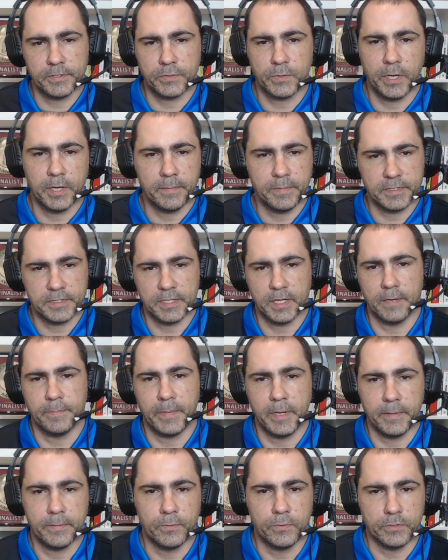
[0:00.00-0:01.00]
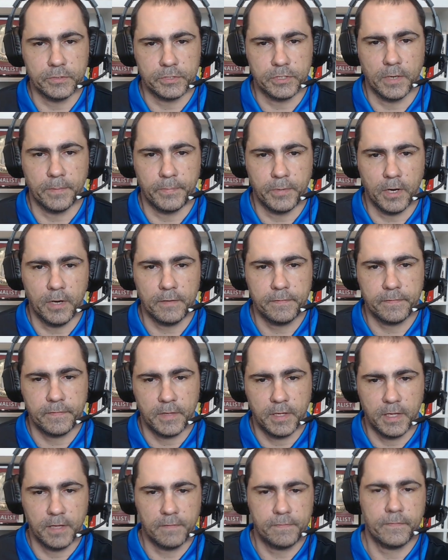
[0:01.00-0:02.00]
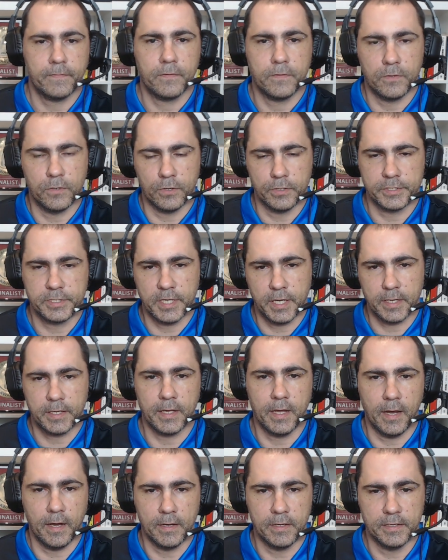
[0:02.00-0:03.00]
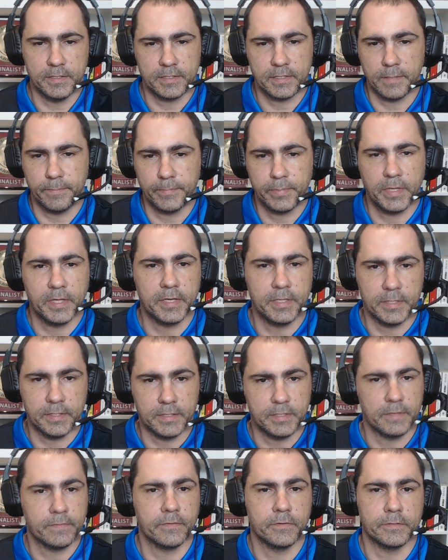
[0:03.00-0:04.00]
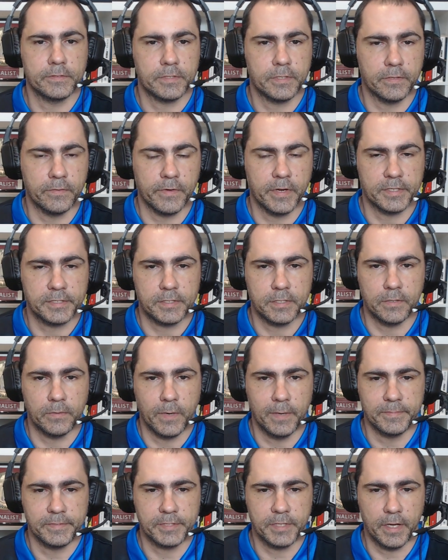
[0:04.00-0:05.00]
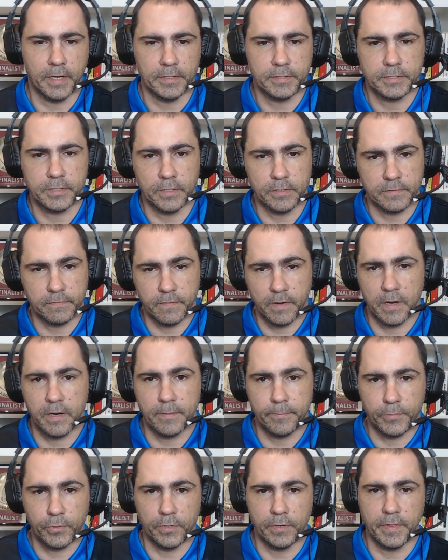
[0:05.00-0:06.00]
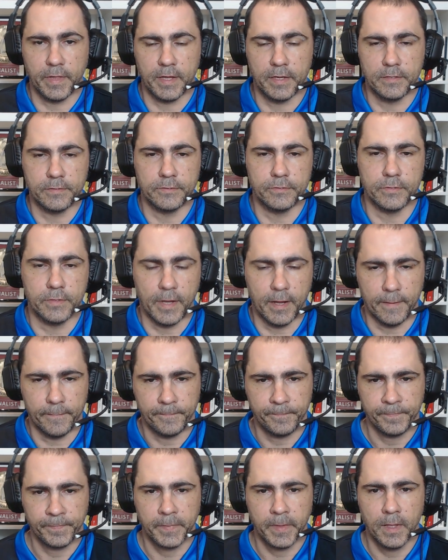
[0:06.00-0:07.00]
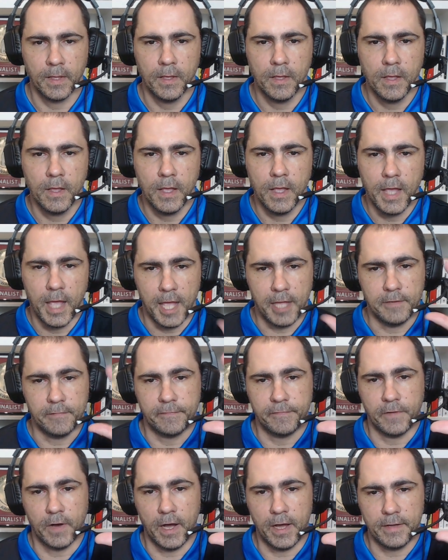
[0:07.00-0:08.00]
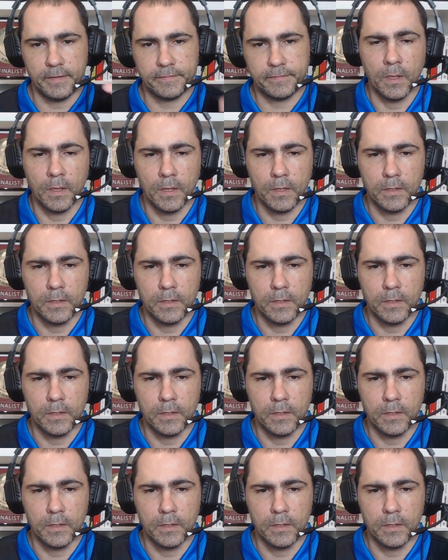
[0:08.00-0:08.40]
to 20% of people will drop off if your checkout is completely different to the rest of your website. So it's very important that you do that. And 5,